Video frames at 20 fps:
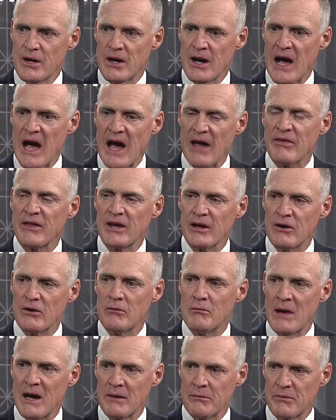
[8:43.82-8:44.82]
how they go
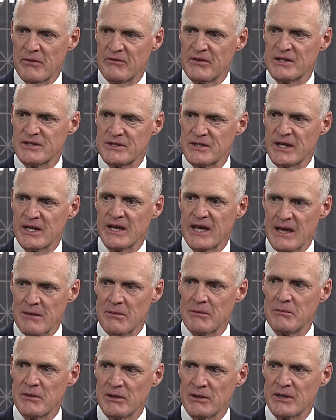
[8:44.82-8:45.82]
about provisioning
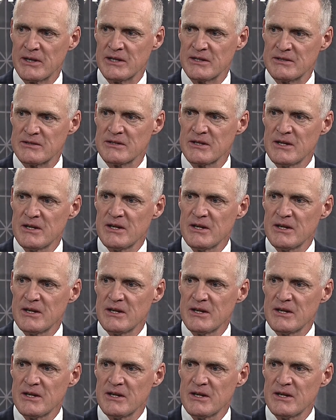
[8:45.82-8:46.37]
capabilities